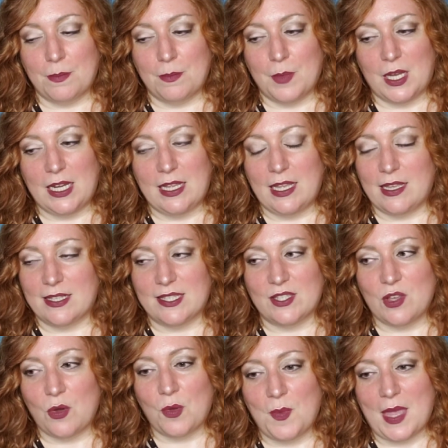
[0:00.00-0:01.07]
it's
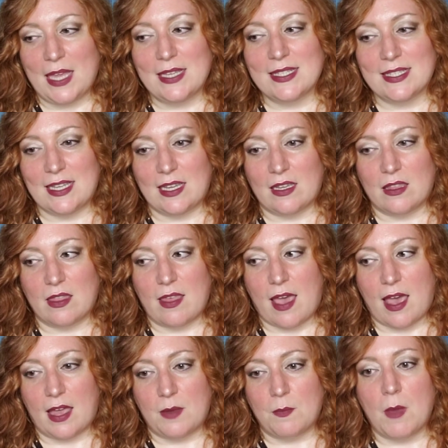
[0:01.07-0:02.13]
so amazing
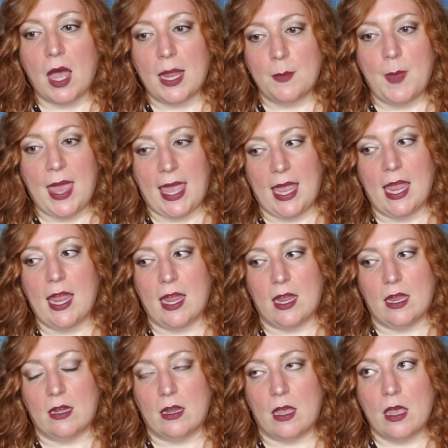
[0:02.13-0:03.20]
that my
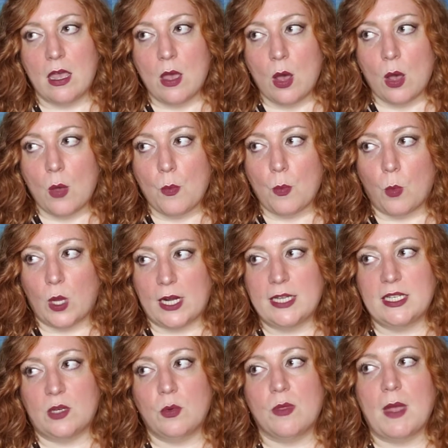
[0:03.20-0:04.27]
pain, what I
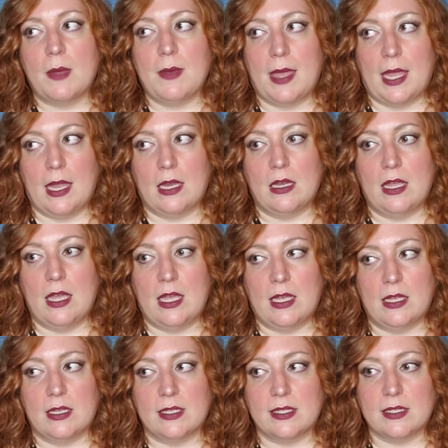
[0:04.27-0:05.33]
did with my pain
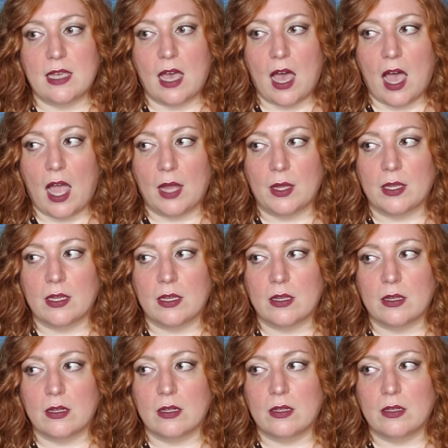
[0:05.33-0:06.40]
is I
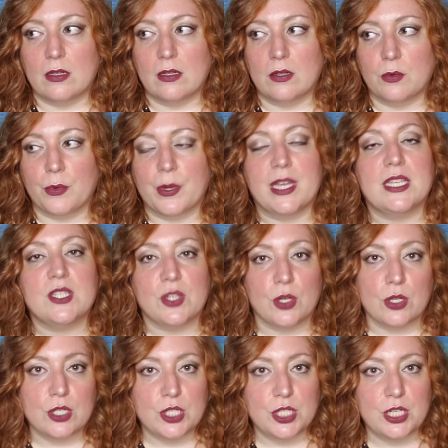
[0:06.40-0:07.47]

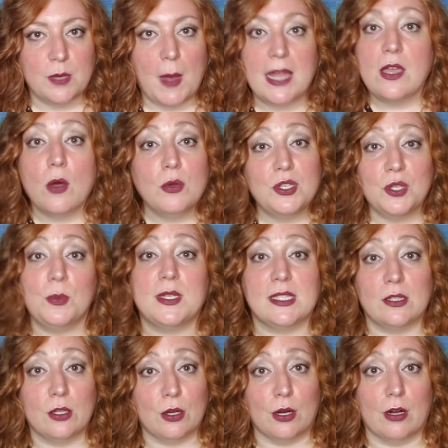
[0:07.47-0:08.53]
researched. My go-to is
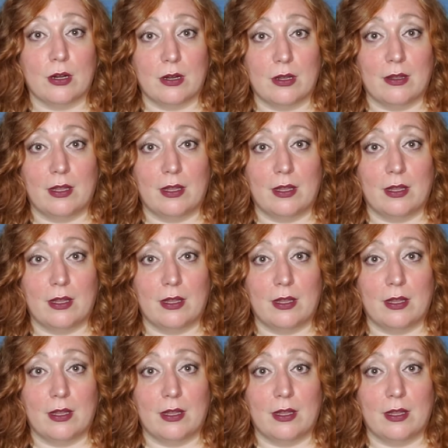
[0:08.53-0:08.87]
learn,